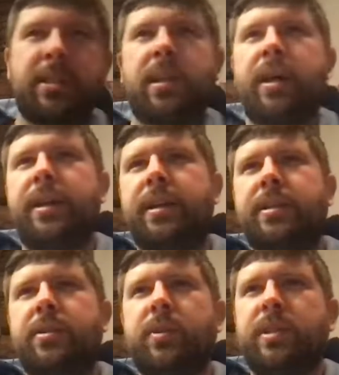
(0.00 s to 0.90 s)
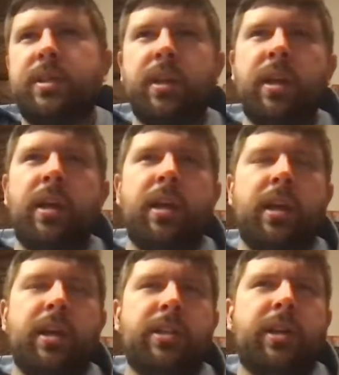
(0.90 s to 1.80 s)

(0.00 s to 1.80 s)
slotted into each